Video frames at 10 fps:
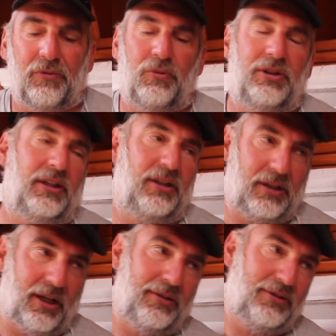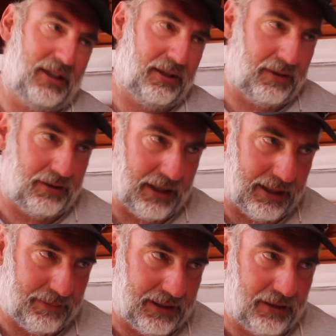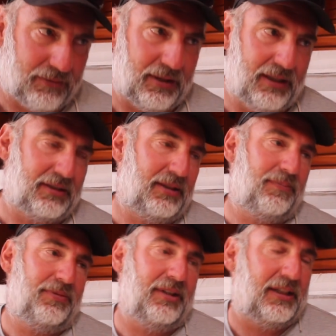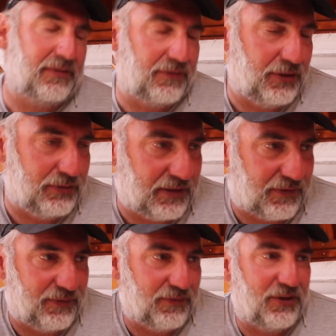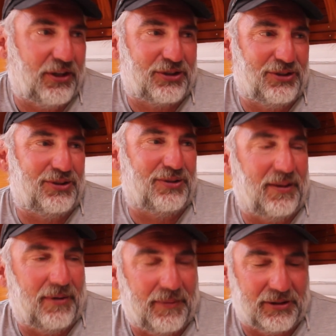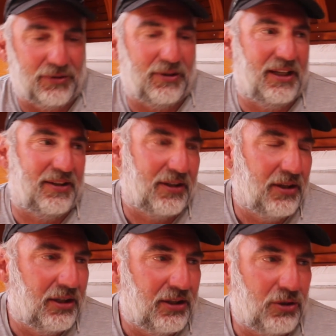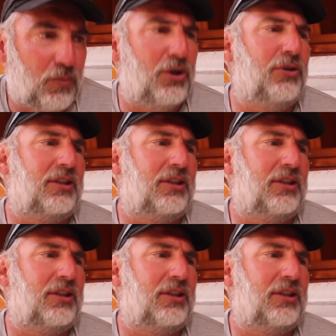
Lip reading: within the Code Zero game now. There's a few different versions you keep hearing. So you hear the word